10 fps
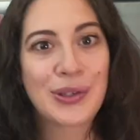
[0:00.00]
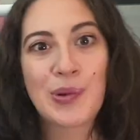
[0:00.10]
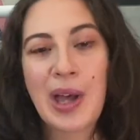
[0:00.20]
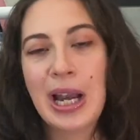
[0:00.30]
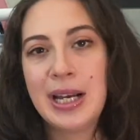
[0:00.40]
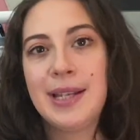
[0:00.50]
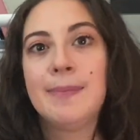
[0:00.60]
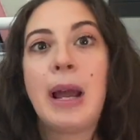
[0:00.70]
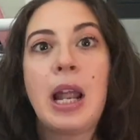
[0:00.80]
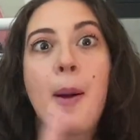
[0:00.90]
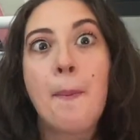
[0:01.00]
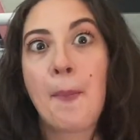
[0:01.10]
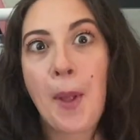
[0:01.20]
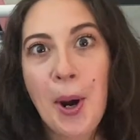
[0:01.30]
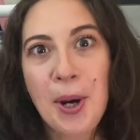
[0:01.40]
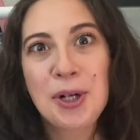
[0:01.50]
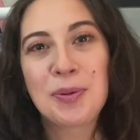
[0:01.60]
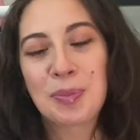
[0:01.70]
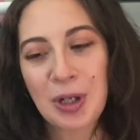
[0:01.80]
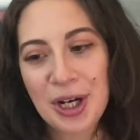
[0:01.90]
So that is my large
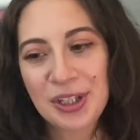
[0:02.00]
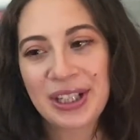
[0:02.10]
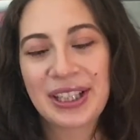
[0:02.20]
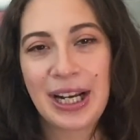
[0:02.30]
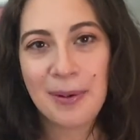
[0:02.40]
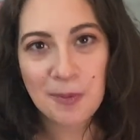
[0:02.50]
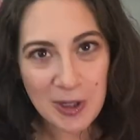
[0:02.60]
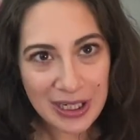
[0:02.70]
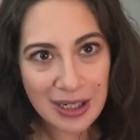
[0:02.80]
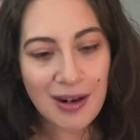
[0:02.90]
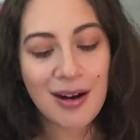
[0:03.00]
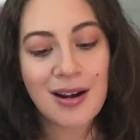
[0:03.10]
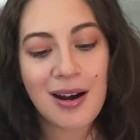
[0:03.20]
project that I am working on,